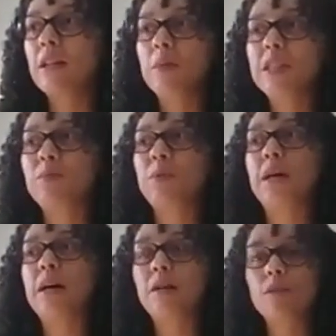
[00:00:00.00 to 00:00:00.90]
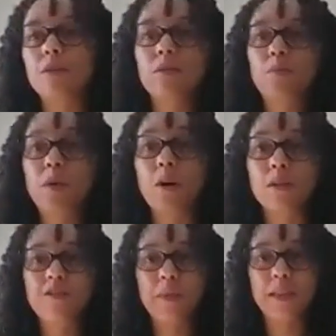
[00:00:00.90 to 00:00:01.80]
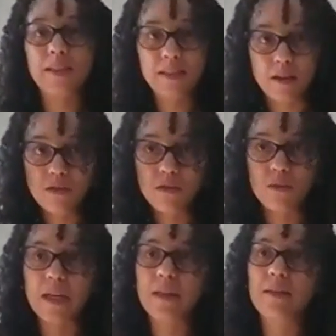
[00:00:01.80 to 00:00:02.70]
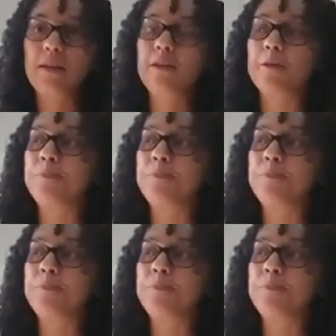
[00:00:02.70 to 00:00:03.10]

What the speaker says: the elements, but honor those parts of myself, right?